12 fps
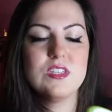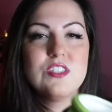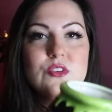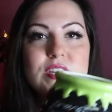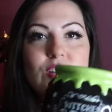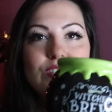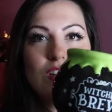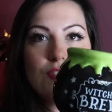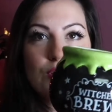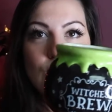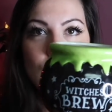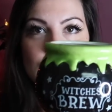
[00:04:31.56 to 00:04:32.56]
So here's
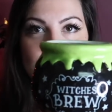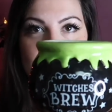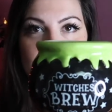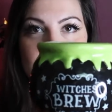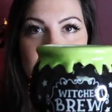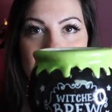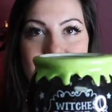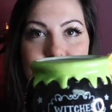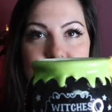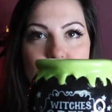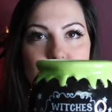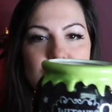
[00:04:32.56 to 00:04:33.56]
another cauldron mug, and
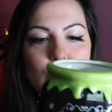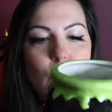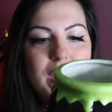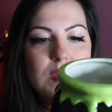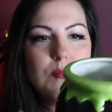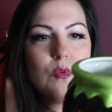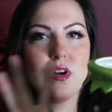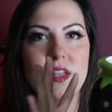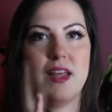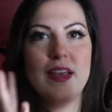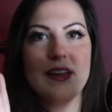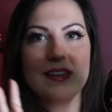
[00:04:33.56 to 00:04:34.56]
this one's way more
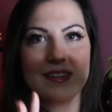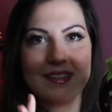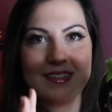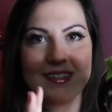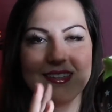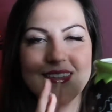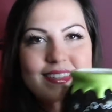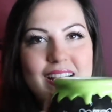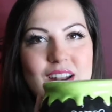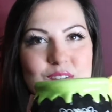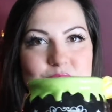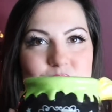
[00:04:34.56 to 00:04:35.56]
like,
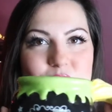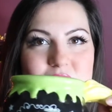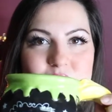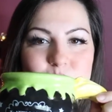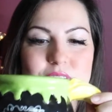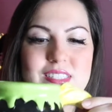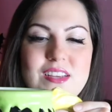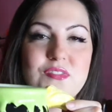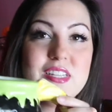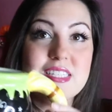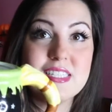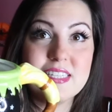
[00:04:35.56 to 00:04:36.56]
I don't know, this one
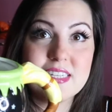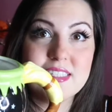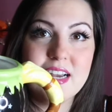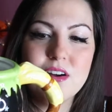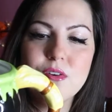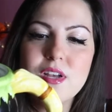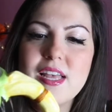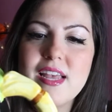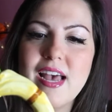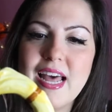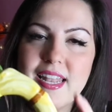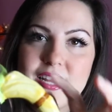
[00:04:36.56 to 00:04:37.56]
definitely sticks out.
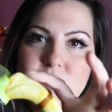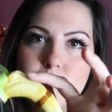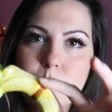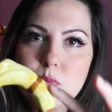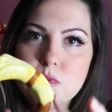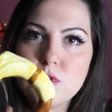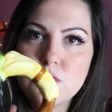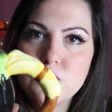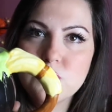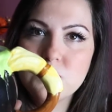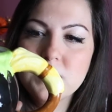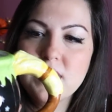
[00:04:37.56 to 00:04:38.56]
I like the
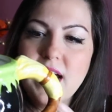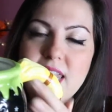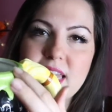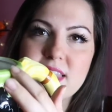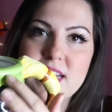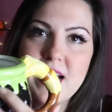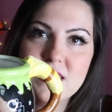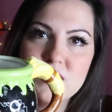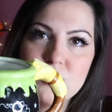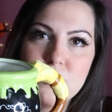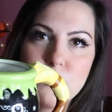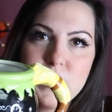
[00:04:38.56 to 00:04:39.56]
broom. I like that it has
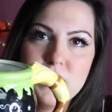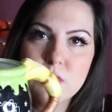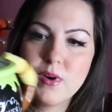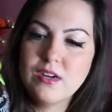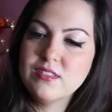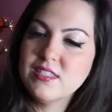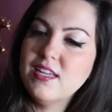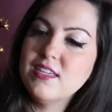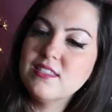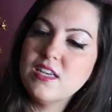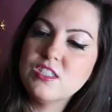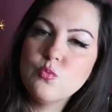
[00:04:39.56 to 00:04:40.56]
the green around it and
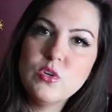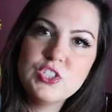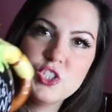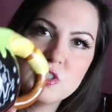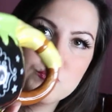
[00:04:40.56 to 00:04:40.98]
it says Witch's